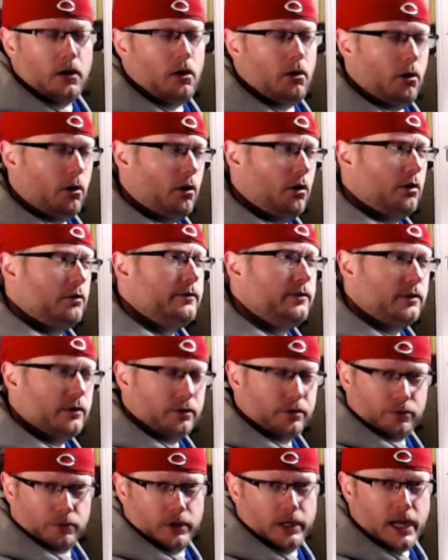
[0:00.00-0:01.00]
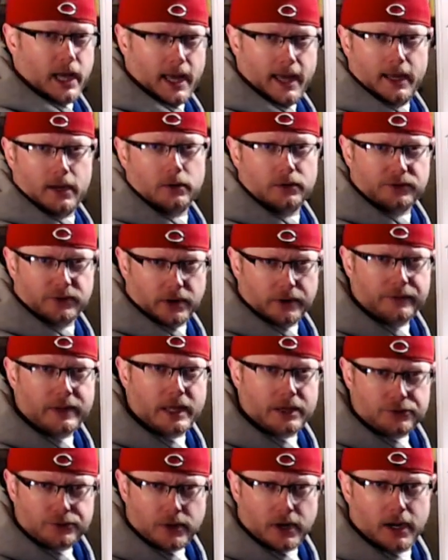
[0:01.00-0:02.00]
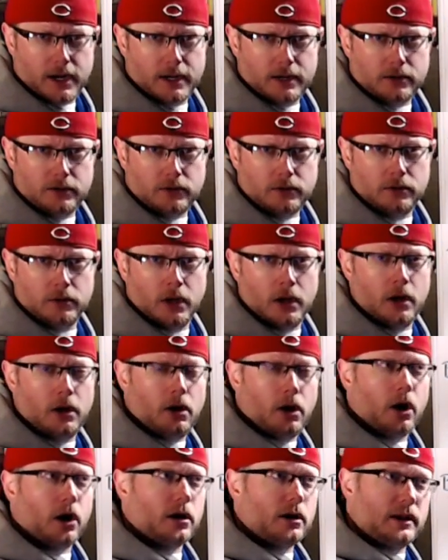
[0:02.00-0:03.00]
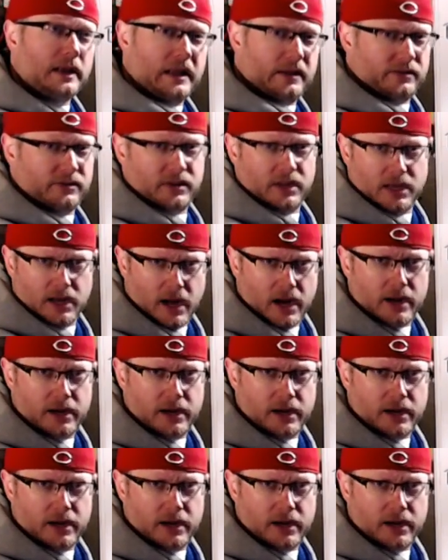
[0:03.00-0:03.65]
all of the three angles of that triangle are less than 90